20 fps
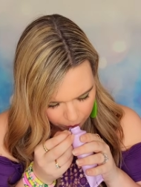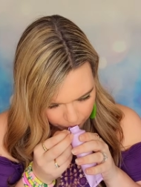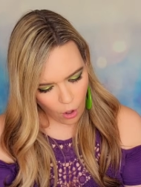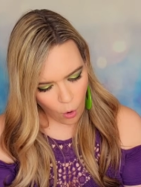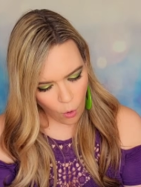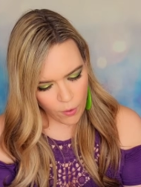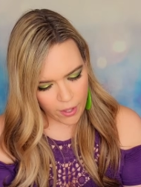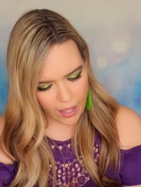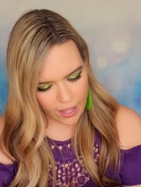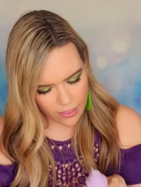
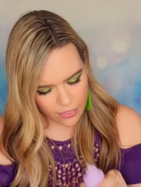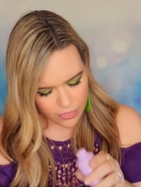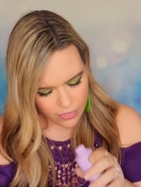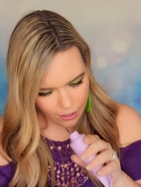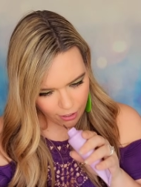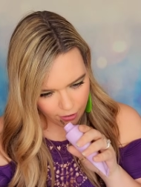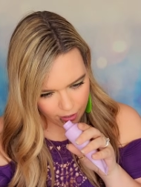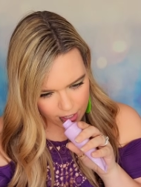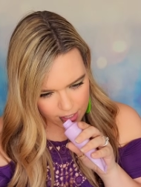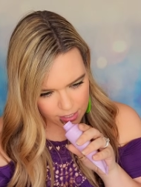Okay,
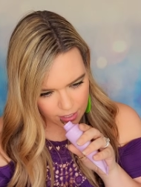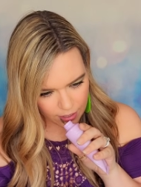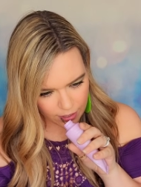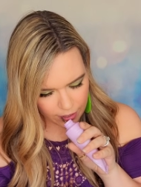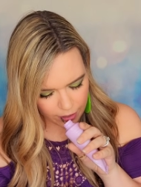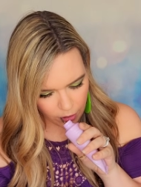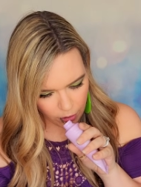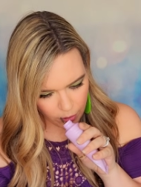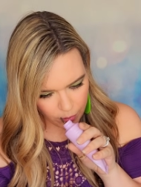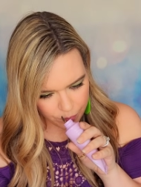there it is a
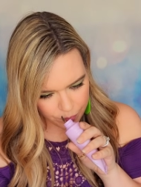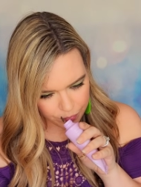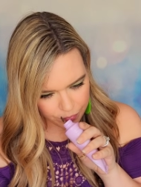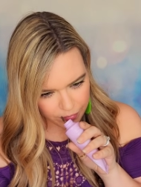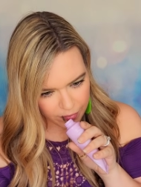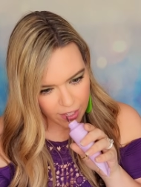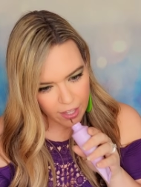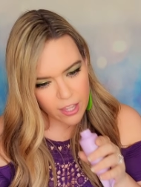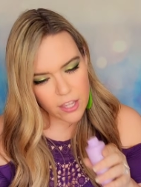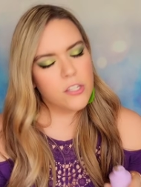little.
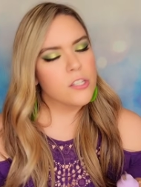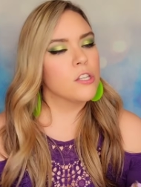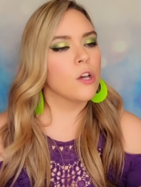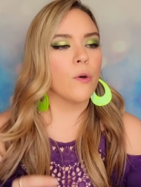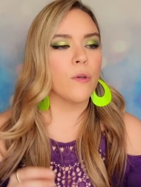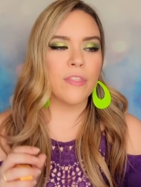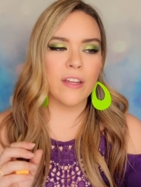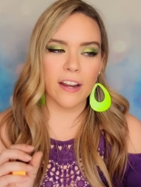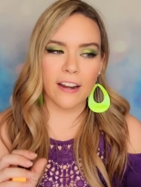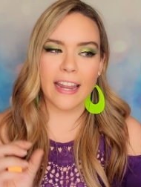So
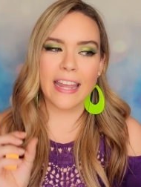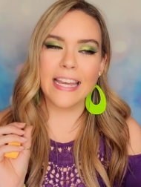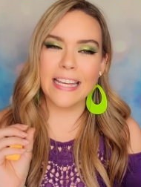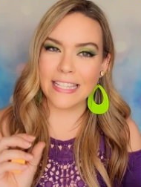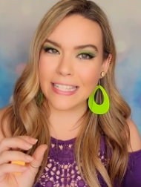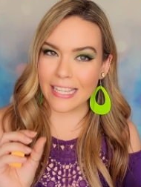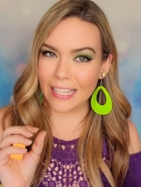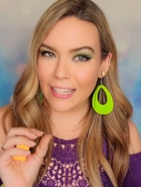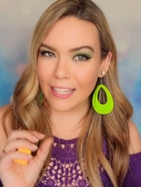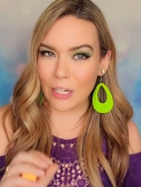there is
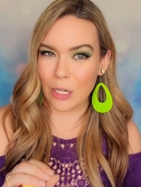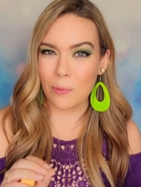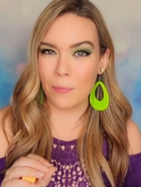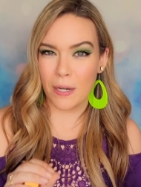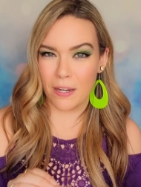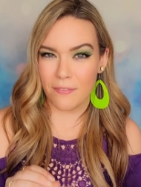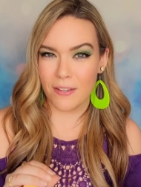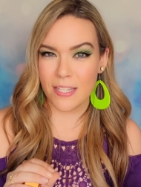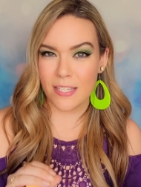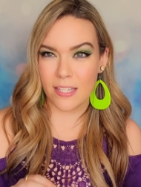a little bit
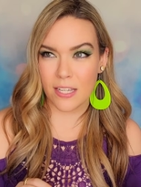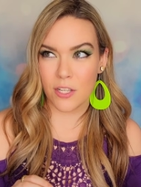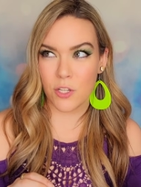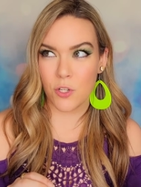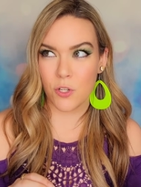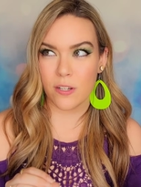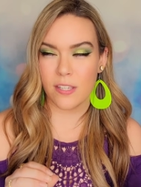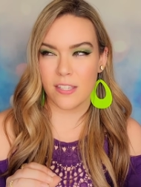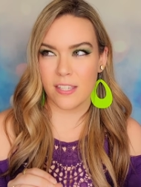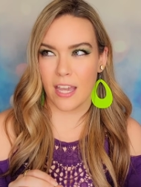of a
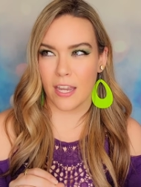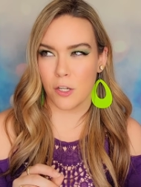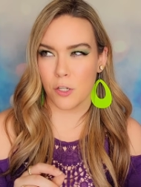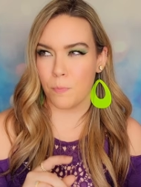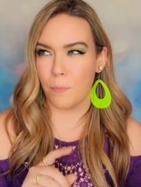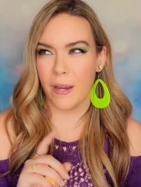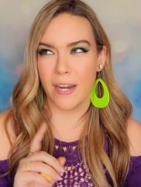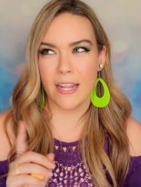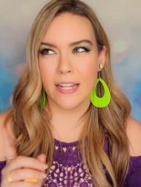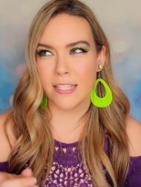citrus scent,
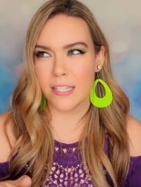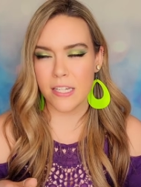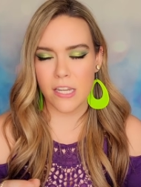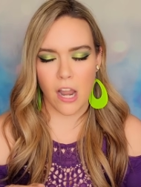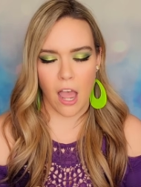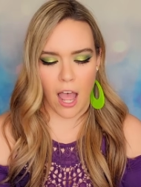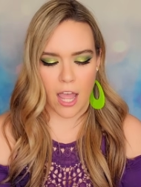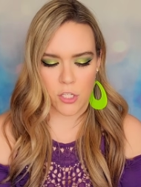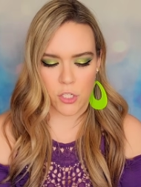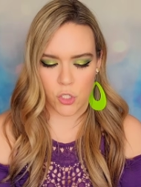but it's
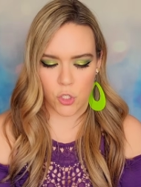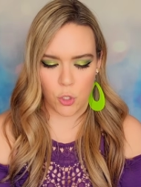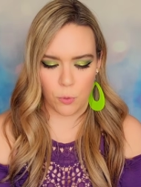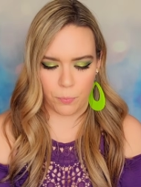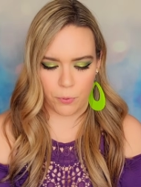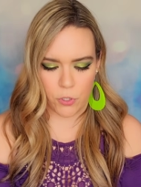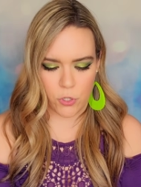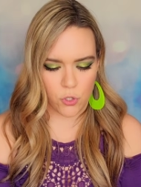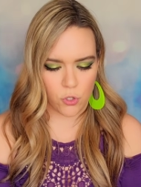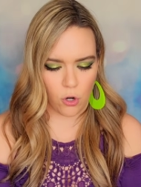not
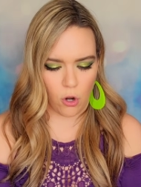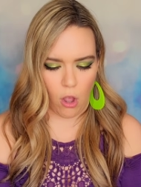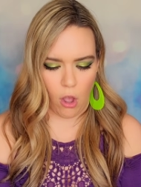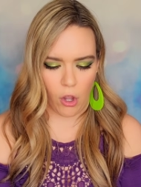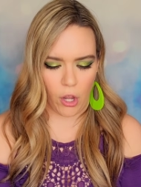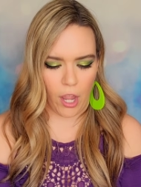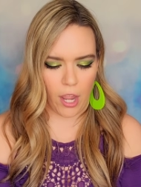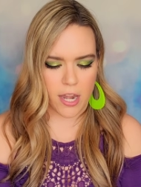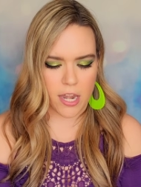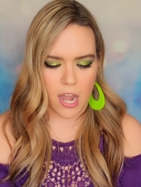super
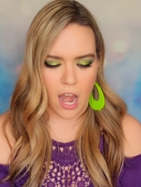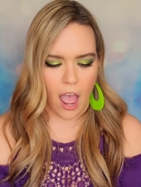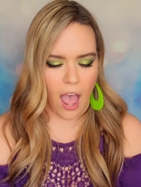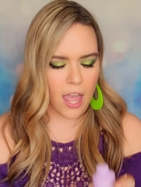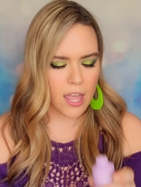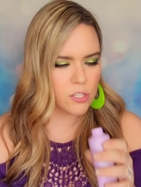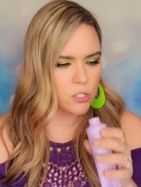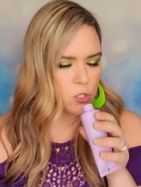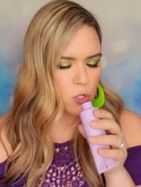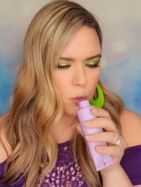strong,
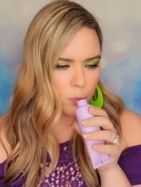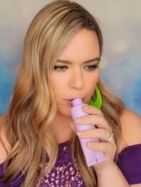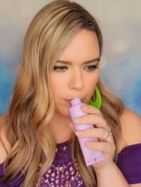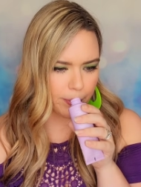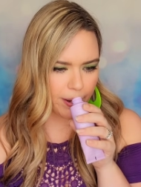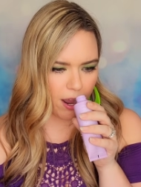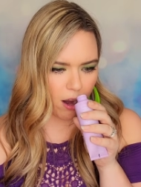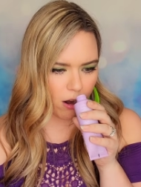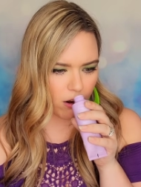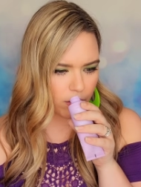not super
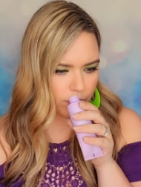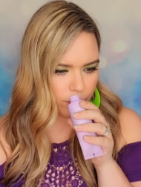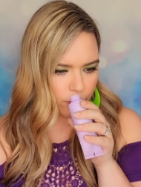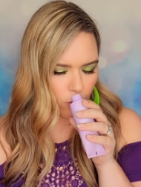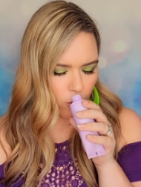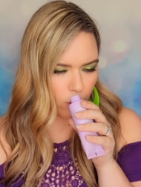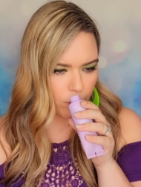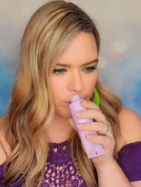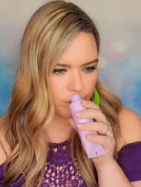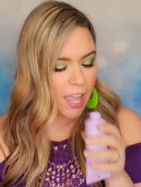
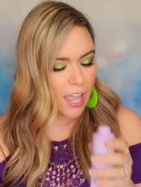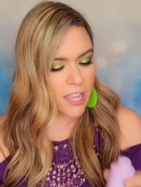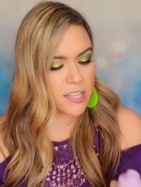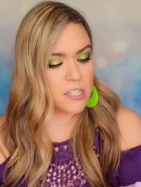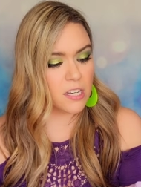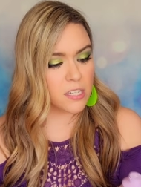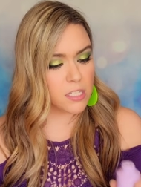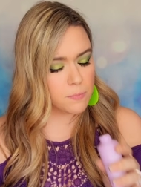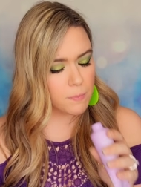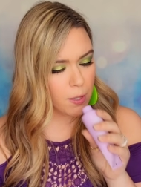powerful. It
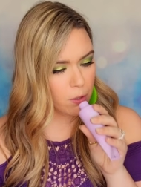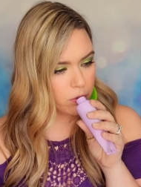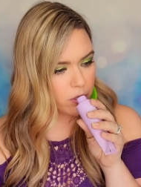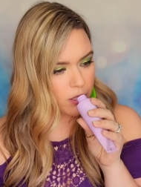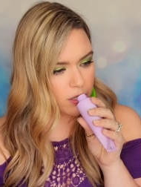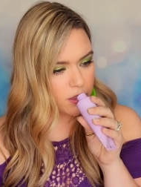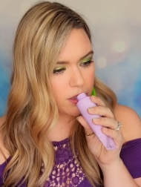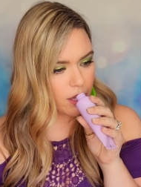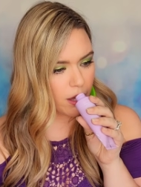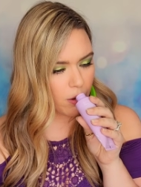does smell
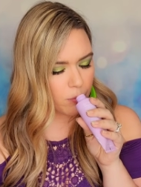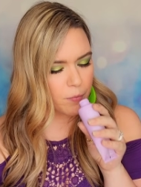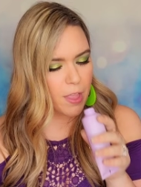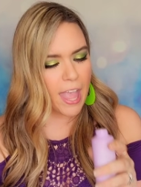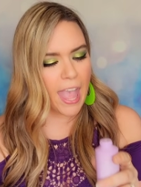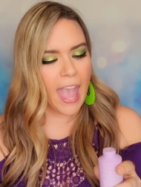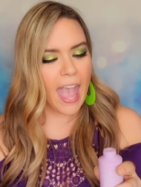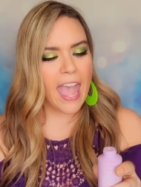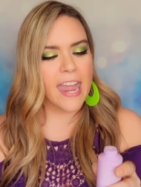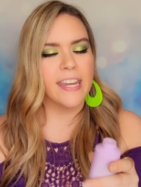good though.
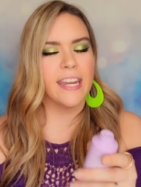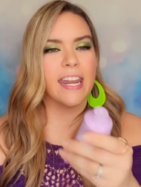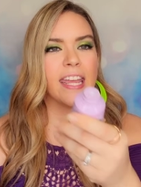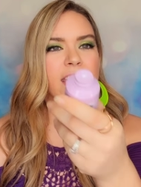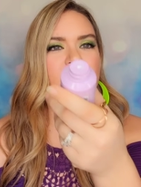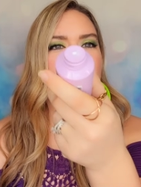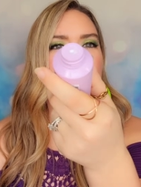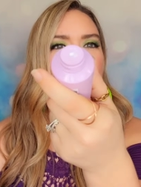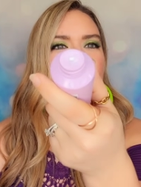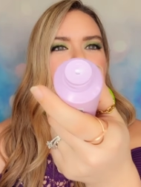And it
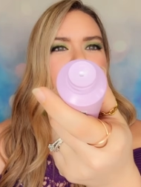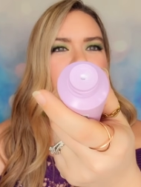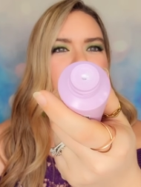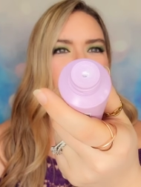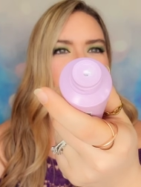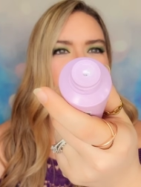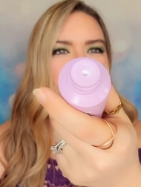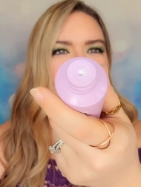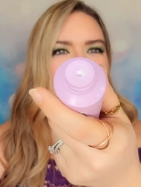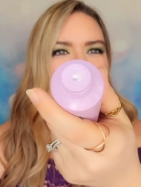is just like a
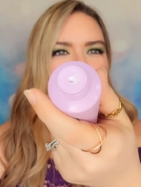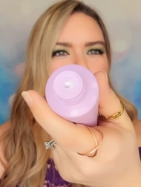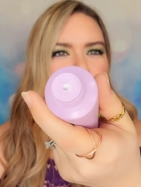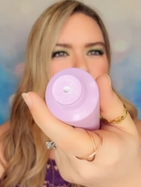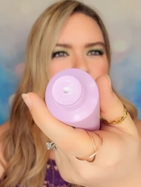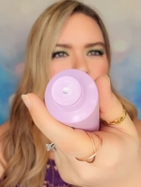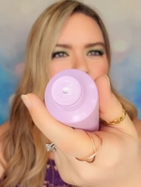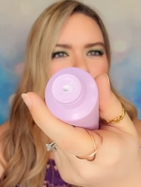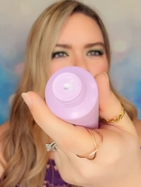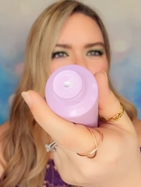
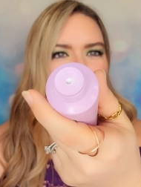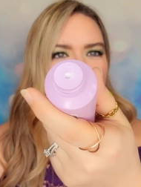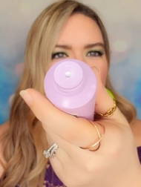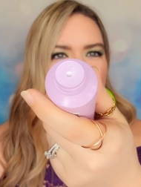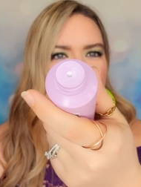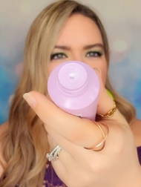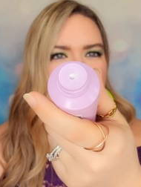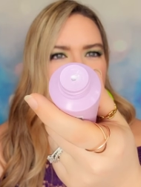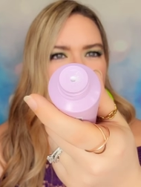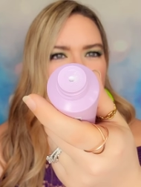lotion
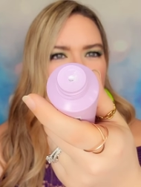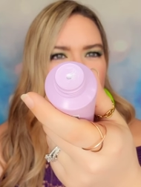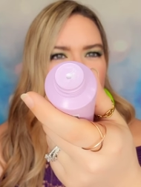almost.